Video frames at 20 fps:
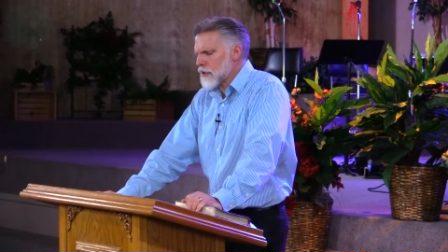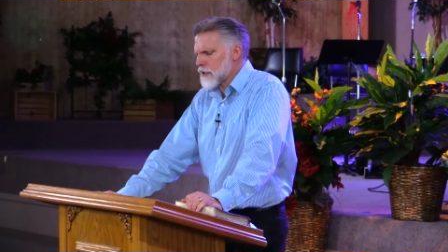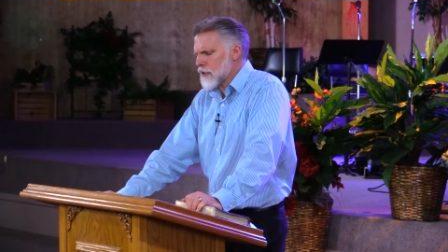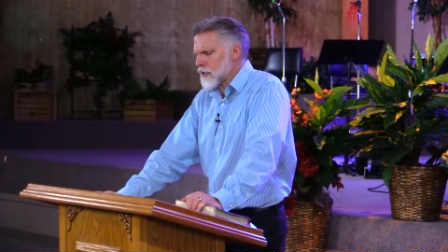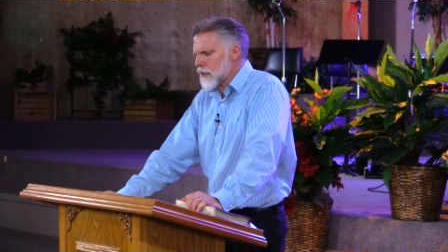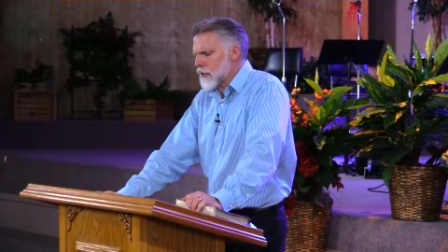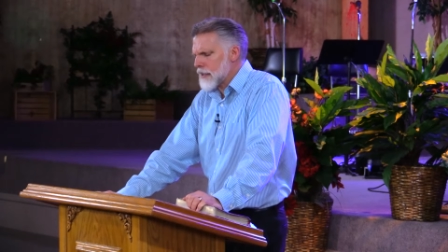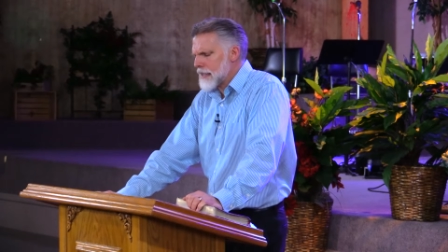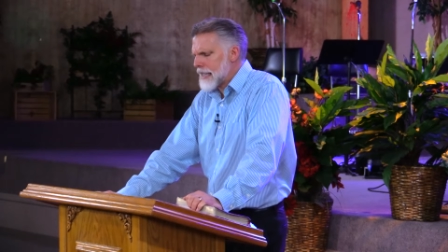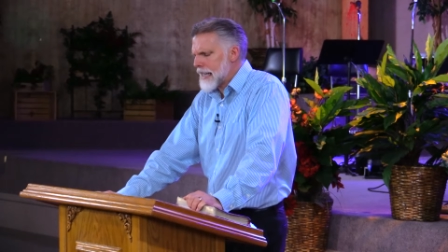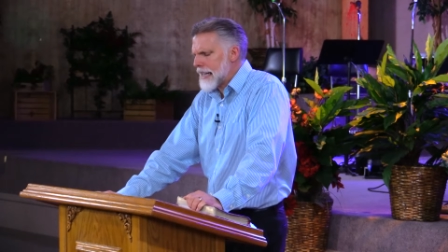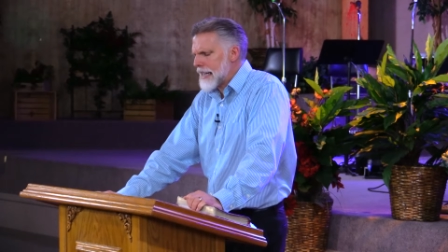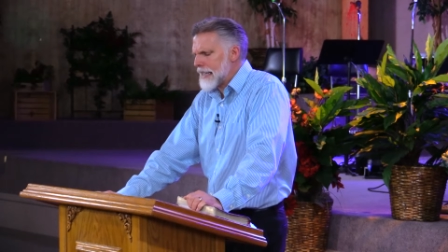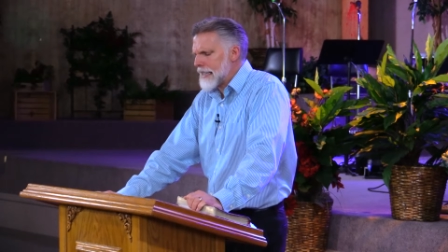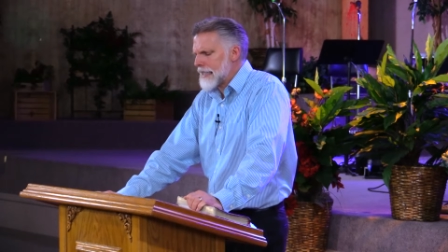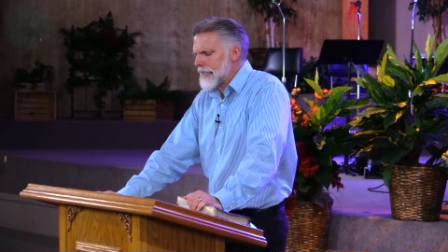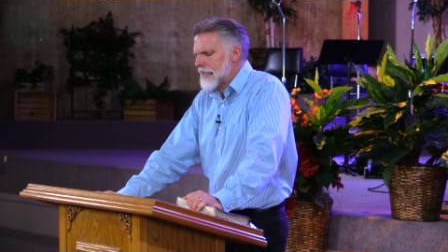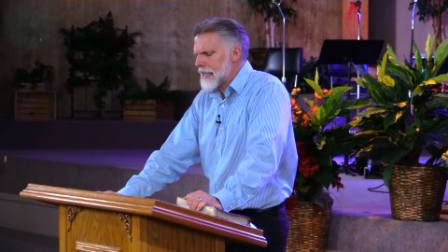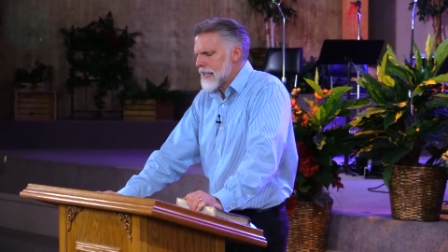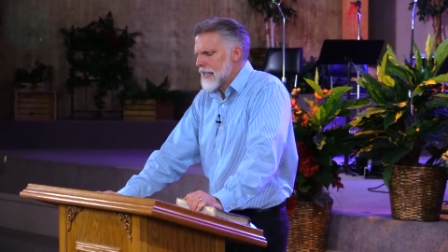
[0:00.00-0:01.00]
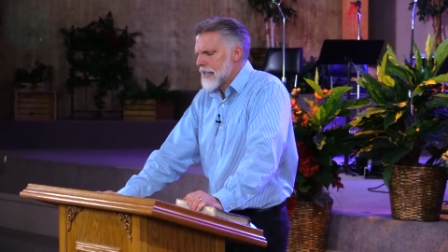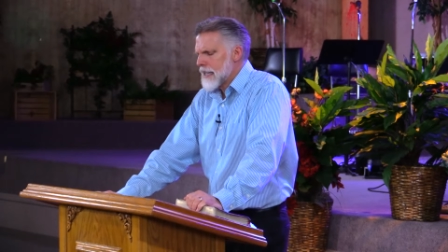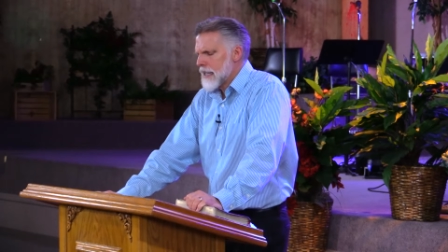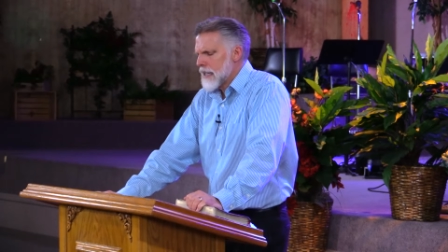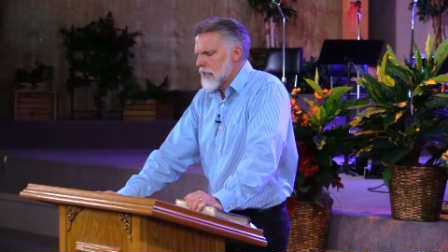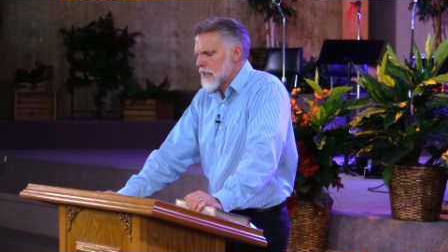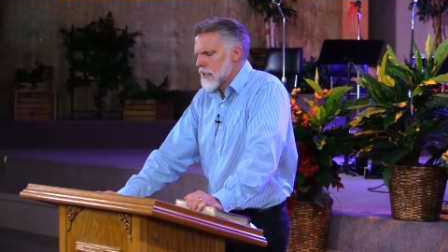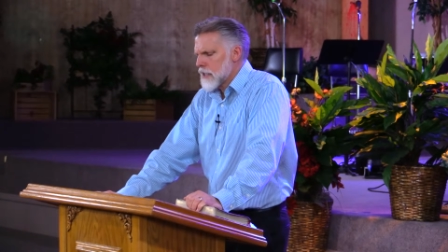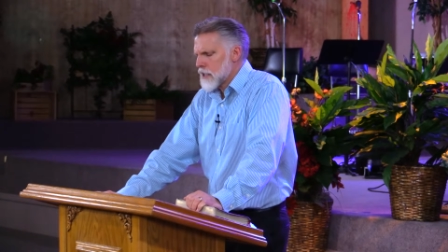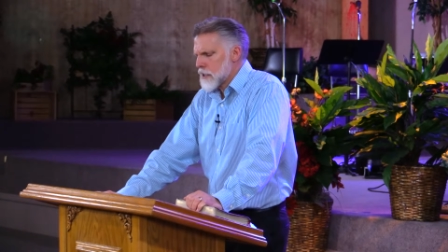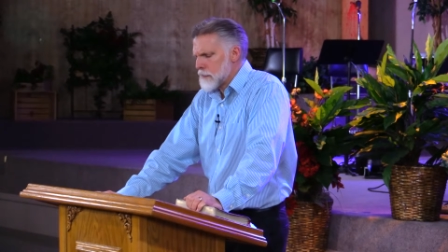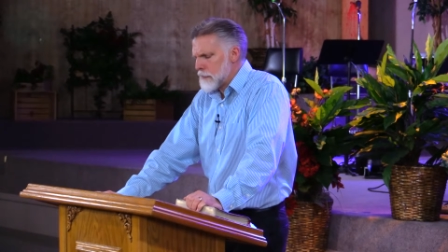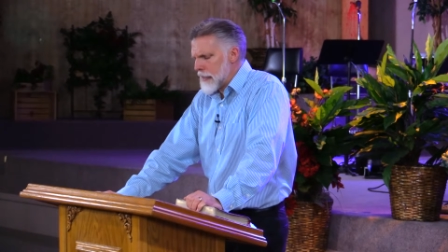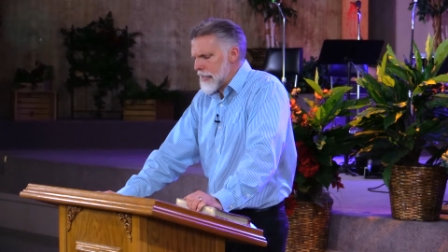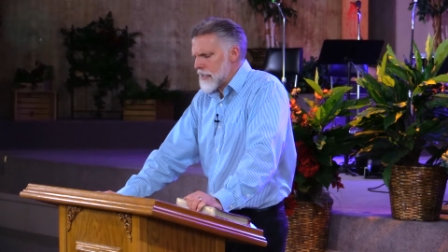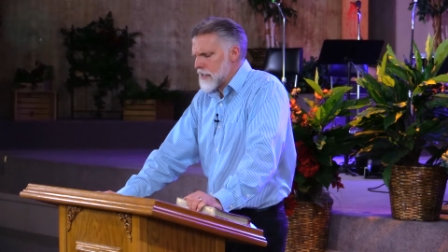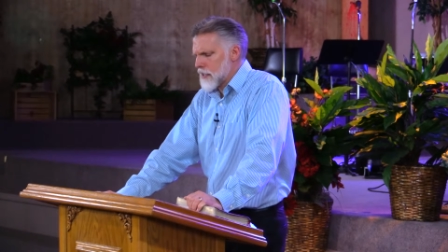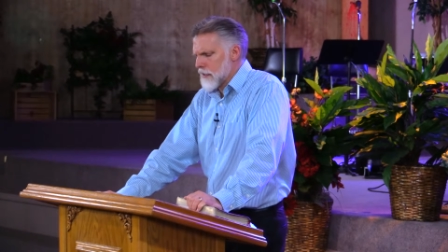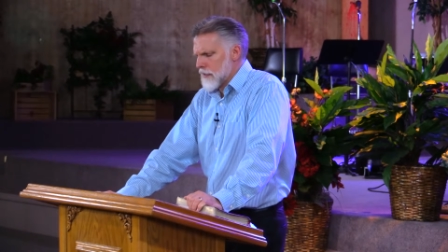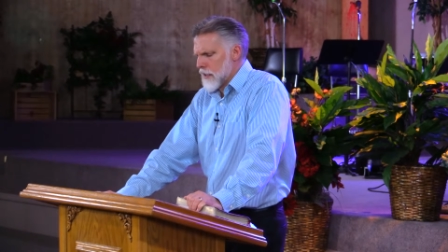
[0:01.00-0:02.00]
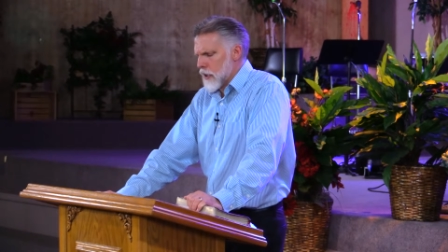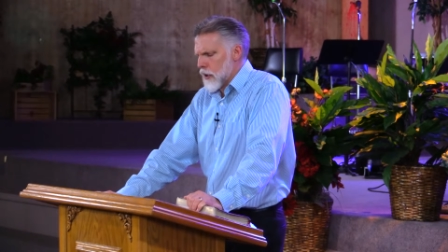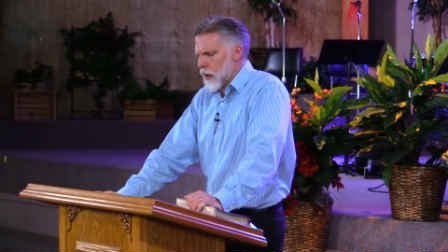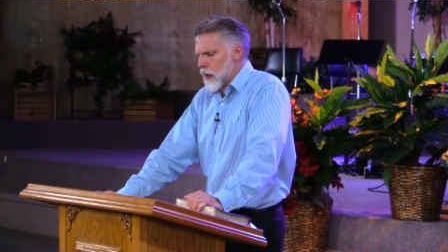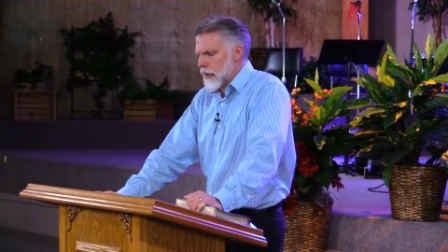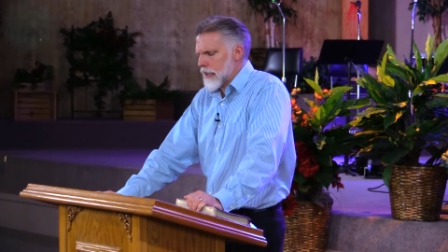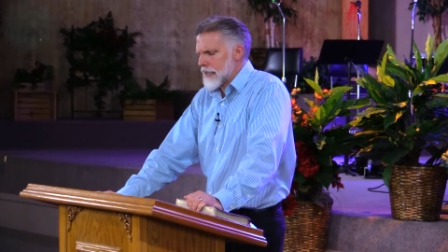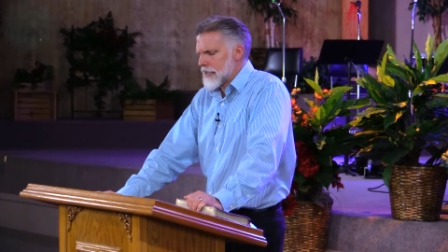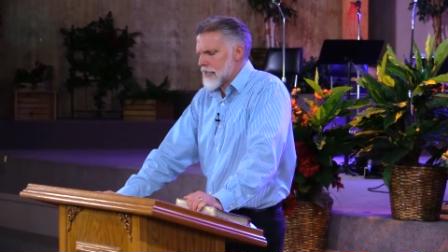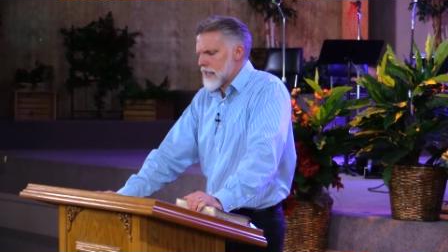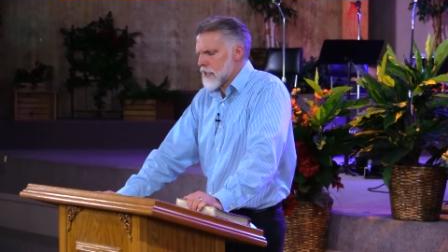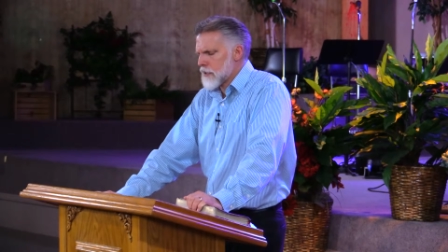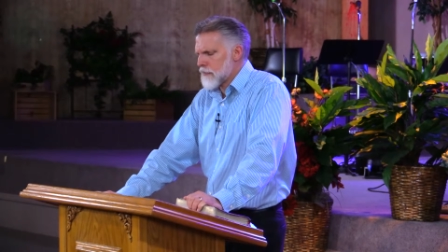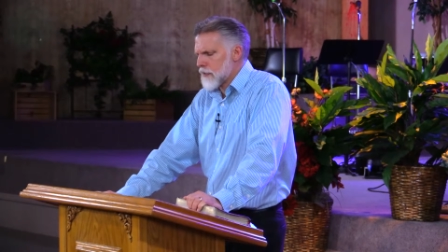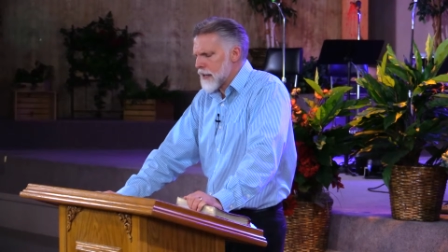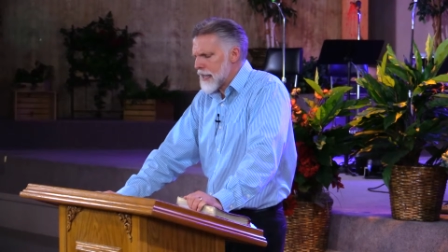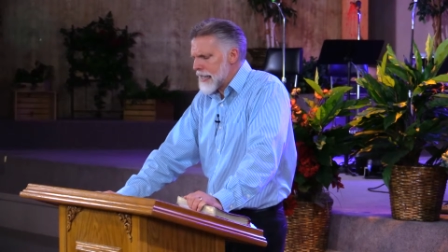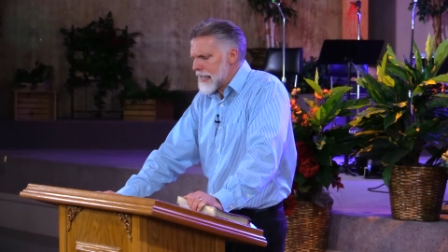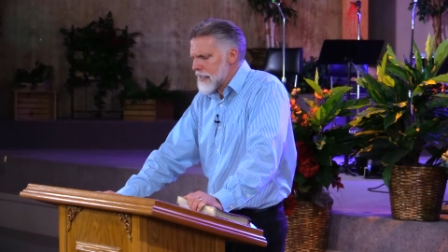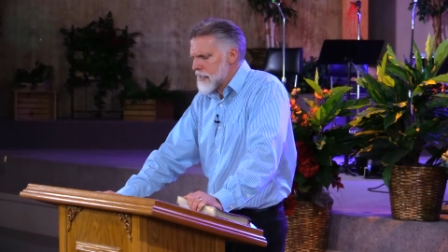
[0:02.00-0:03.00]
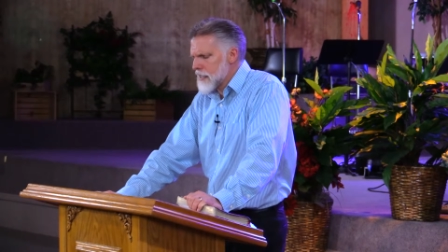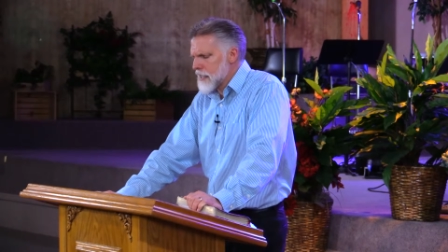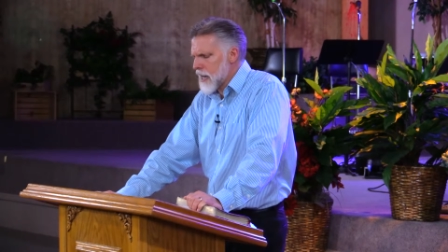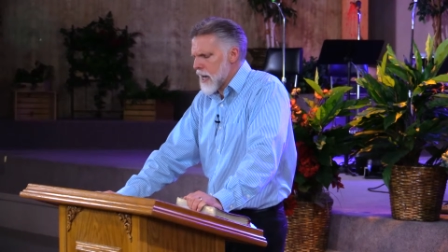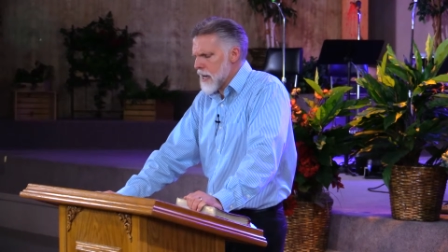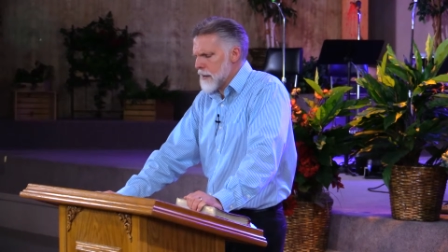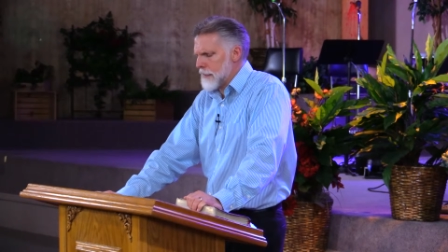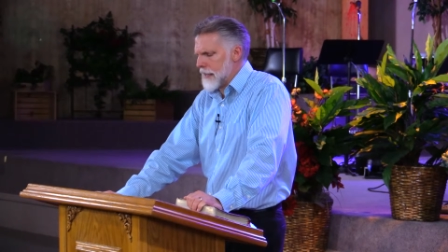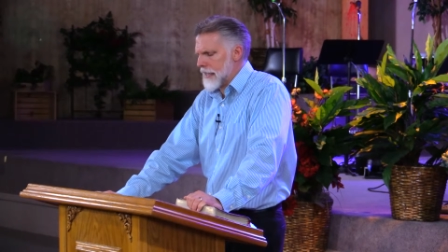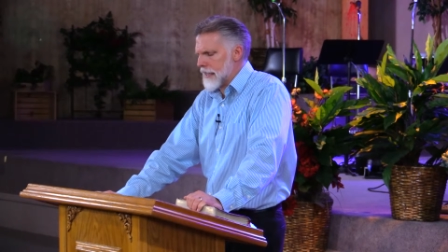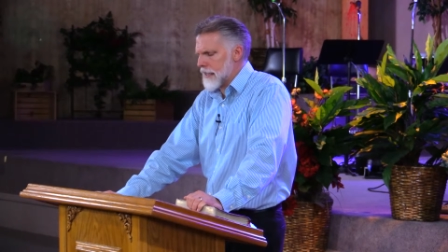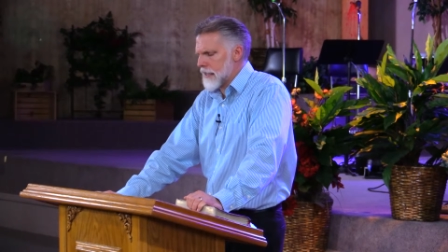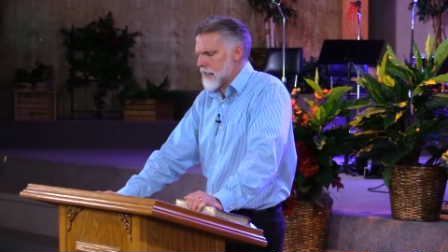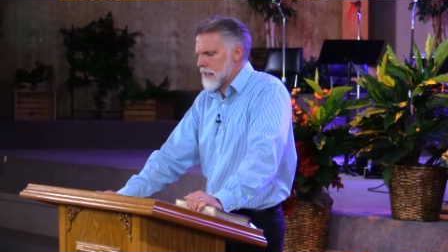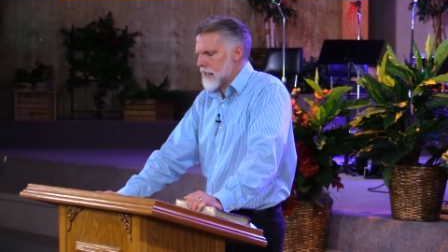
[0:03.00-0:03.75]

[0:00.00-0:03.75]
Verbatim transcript: 13 speaks of the Lord, it says, For he is coming.